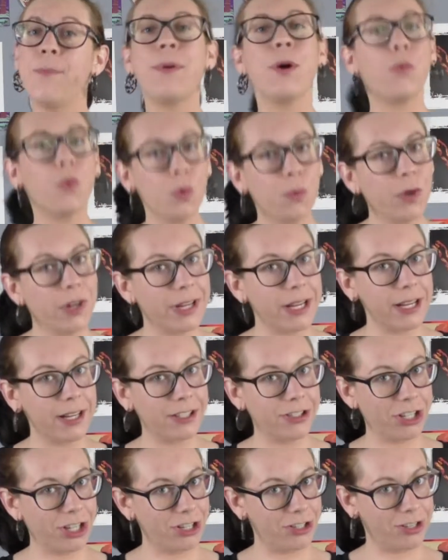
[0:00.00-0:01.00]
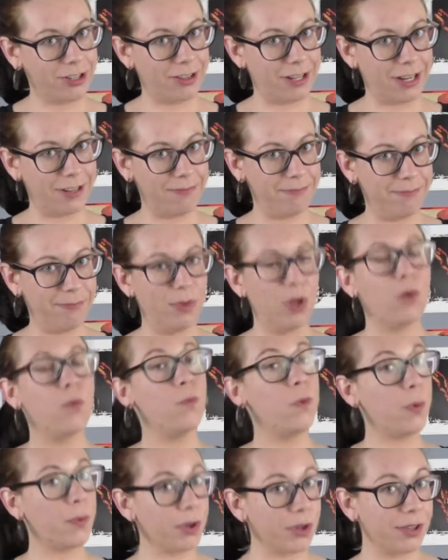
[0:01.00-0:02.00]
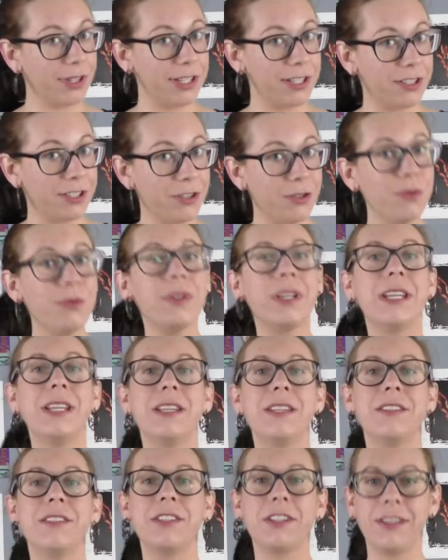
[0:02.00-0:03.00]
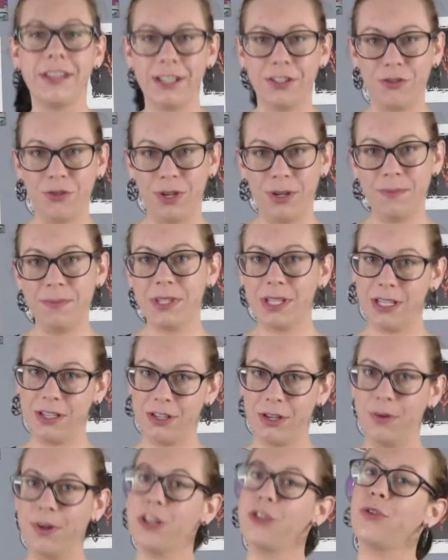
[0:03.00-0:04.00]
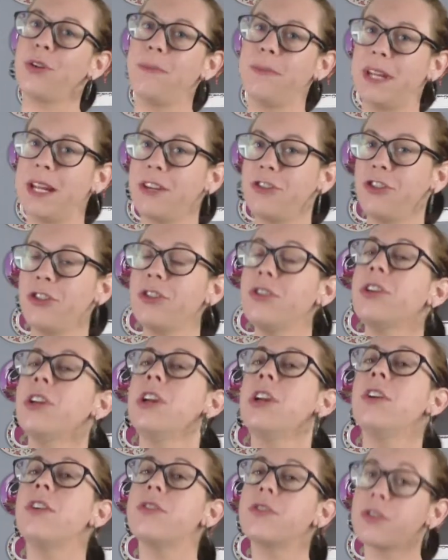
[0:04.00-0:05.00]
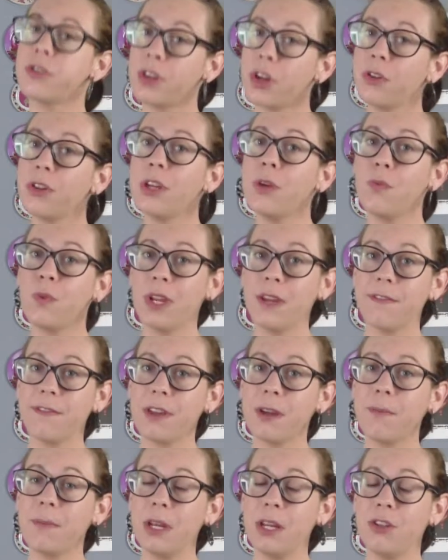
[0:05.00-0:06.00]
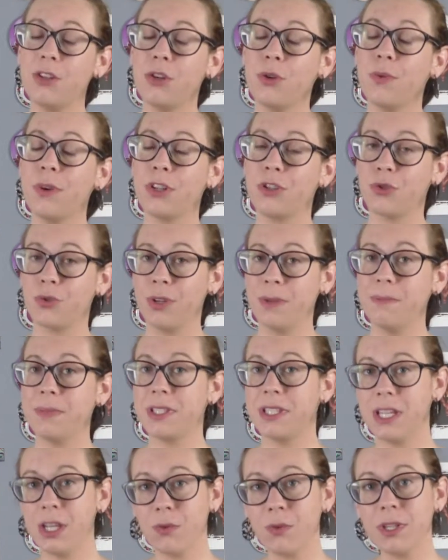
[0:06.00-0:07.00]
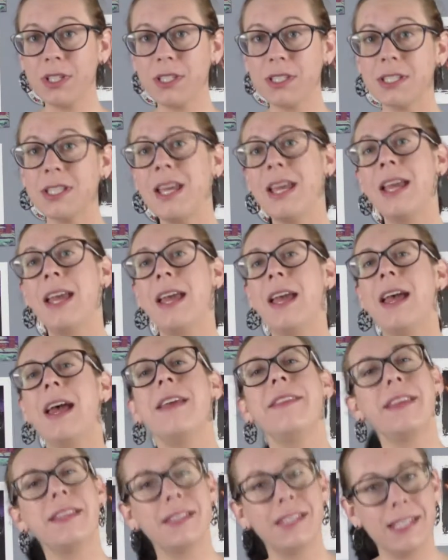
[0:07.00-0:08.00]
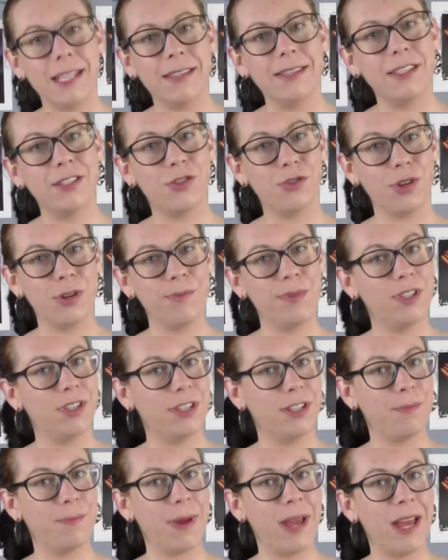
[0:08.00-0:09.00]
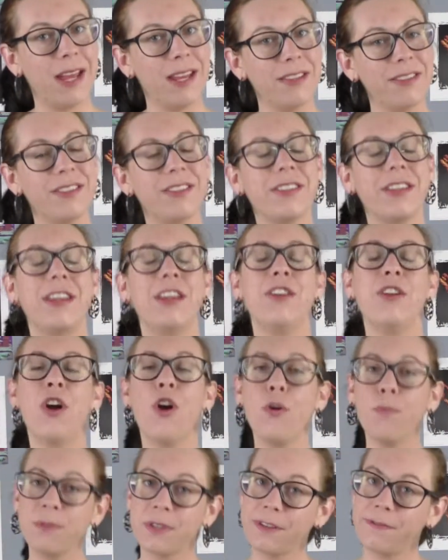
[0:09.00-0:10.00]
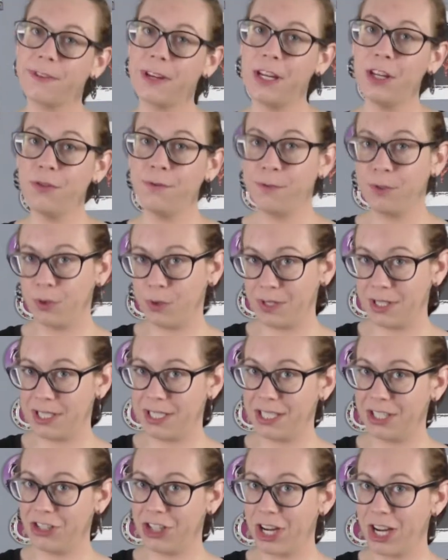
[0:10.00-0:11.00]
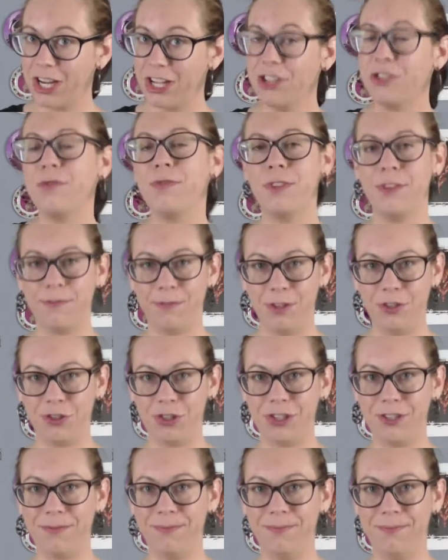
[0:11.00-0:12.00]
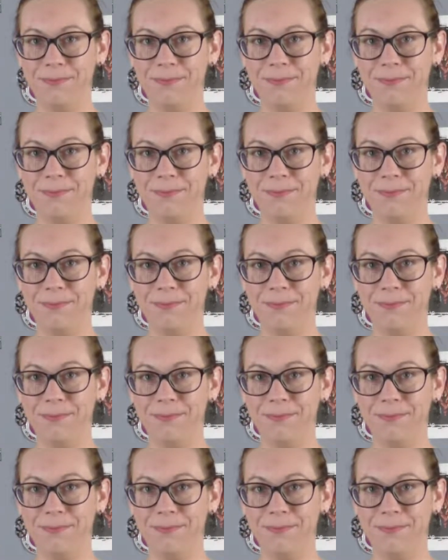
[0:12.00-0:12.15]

but we're working on changing that. What we're going to do is collect dreams into our dream catcher, slowly weave them into a dream sequence, and then send this dream into the past in hopes of influencing change for the future.